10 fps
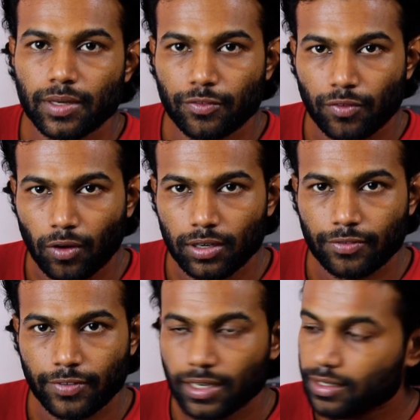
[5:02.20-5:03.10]
default
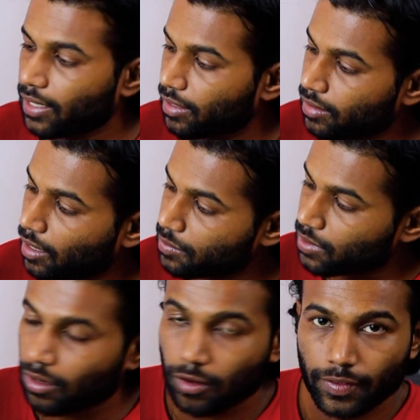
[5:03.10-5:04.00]
filter that it comes
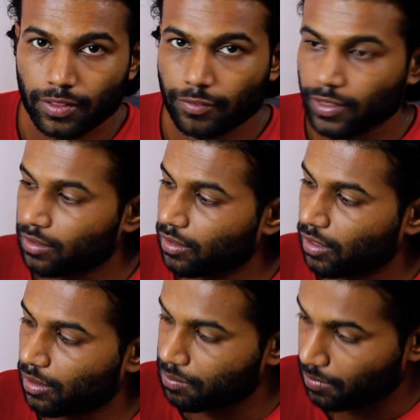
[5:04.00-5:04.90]
along with the
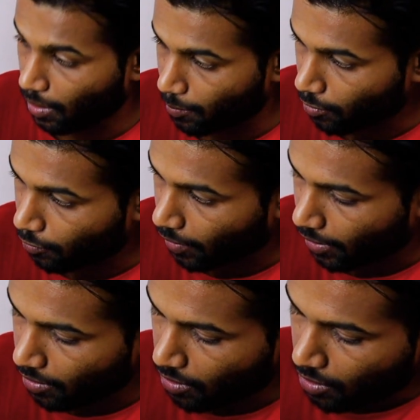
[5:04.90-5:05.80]
air
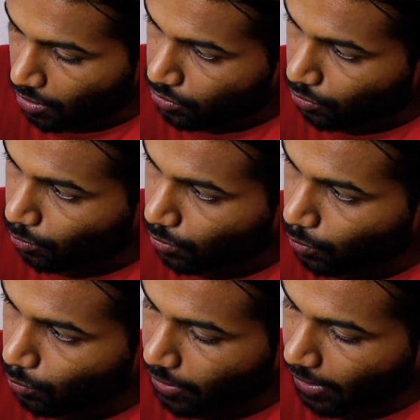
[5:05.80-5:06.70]
purifier. So
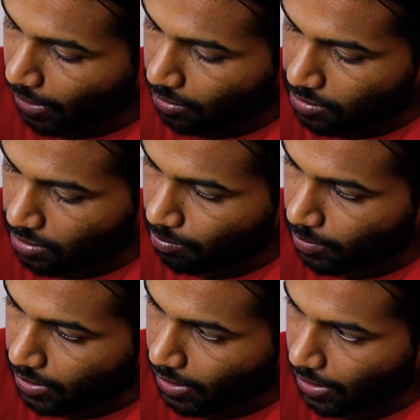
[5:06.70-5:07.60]
you can
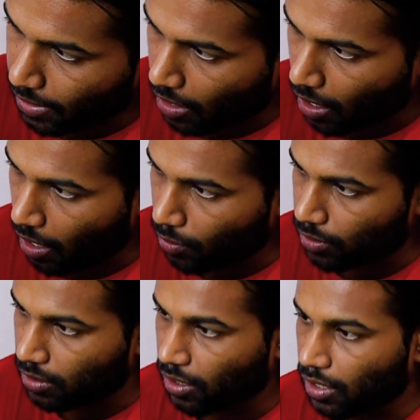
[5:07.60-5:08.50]
simply take it
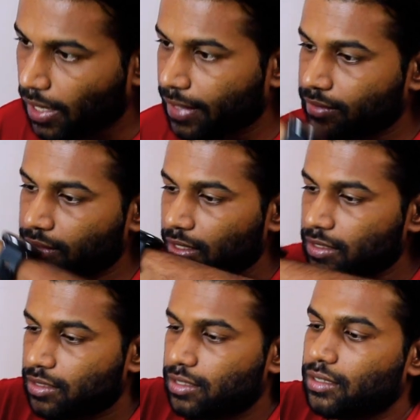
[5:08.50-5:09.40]
out like
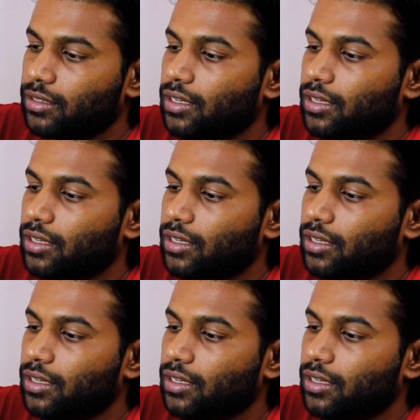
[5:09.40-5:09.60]
this.